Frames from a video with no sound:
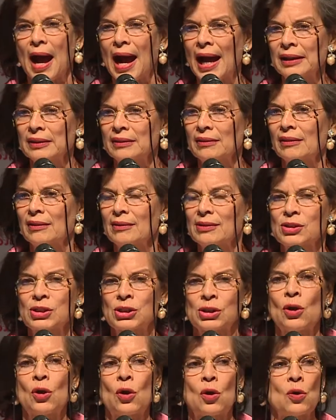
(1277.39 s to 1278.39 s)
And
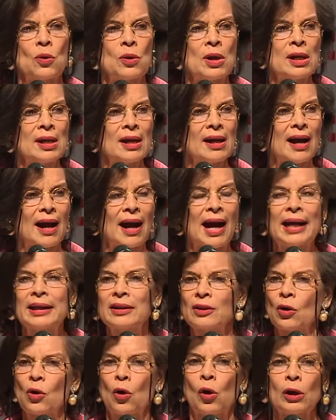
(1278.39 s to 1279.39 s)
so I
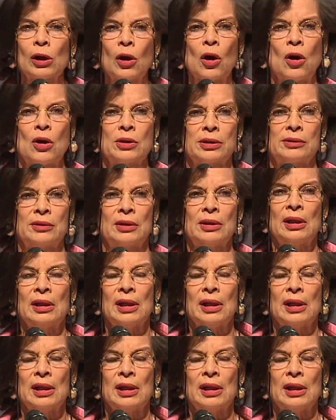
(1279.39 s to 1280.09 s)
call on